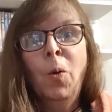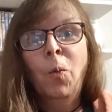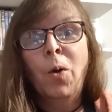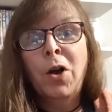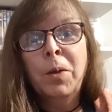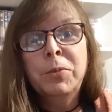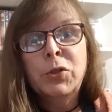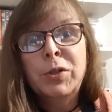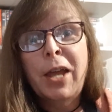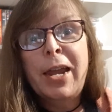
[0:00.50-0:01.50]
Welcome
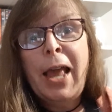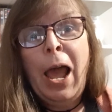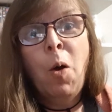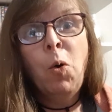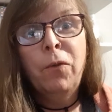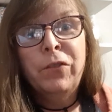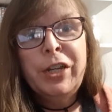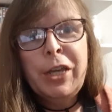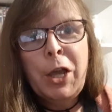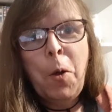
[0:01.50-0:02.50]
to Night Owl
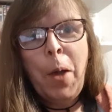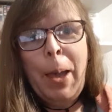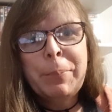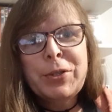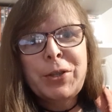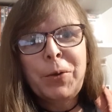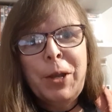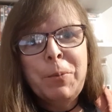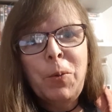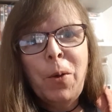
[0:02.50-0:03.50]
Video episode
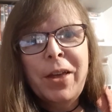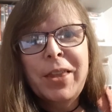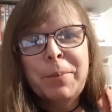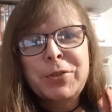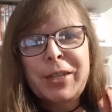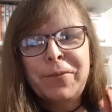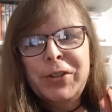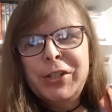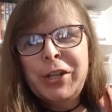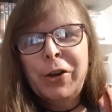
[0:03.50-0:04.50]
number 1. I'm
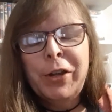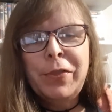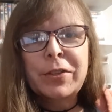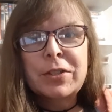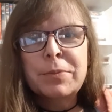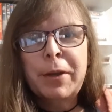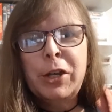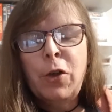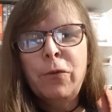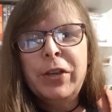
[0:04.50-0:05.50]
Stephanie Tierney. This is my
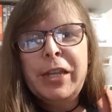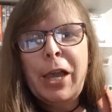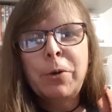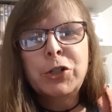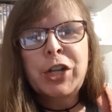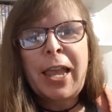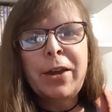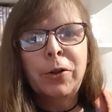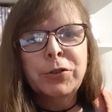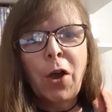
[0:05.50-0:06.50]
new video
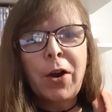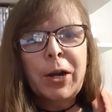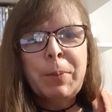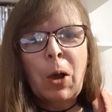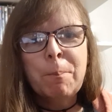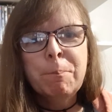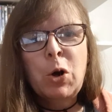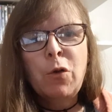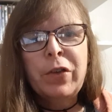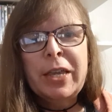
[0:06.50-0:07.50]
channel talking about
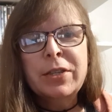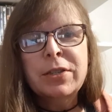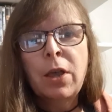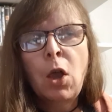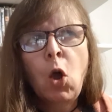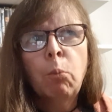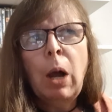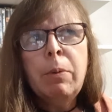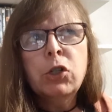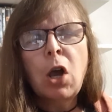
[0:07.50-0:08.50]
movies.
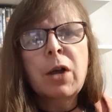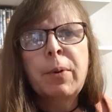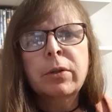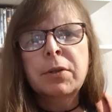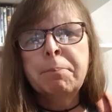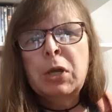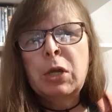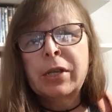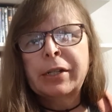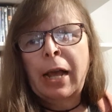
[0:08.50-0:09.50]
Probably talk about some
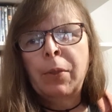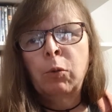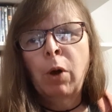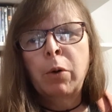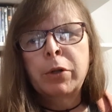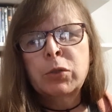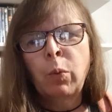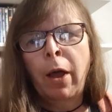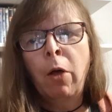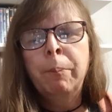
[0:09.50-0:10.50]
music down the road as
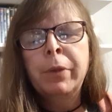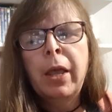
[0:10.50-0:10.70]
well.